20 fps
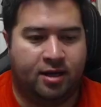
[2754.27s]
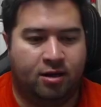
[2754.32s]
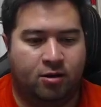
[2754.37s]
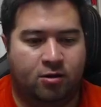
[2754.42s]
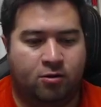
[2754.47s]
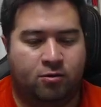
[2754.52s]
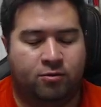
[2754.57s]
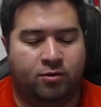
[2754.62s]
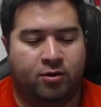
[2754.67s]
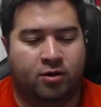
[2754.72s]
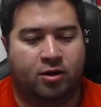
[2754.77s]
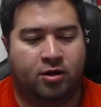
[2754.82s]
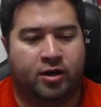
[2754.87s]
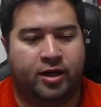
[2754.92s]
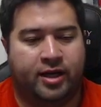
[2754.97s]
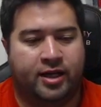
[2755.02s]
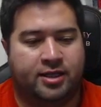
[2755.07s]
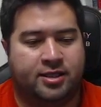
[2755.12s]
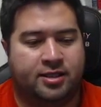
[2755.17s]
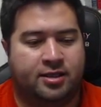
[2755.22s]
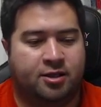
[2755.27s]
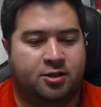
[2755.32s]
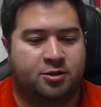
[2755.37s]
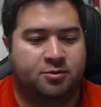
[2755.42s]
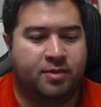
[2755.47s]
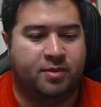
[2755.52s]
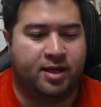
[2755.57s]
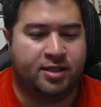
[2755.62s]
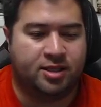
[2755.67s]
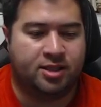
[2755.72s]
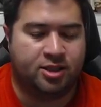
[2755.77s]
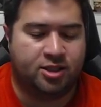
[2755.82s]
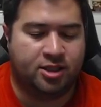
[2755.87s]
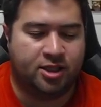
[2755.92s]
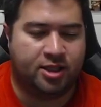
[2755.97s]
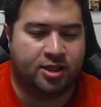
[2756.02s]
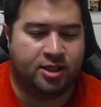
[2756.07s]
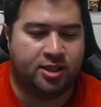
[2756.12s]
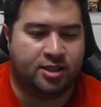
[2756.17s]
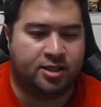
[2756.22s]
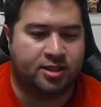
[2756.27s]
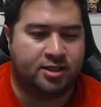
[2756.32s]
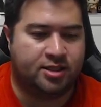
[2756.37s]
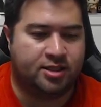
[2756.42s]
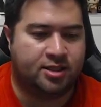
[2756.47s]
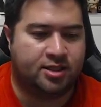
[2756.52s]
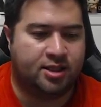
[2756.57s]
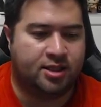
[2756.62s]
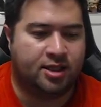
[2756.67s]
over each of those messages.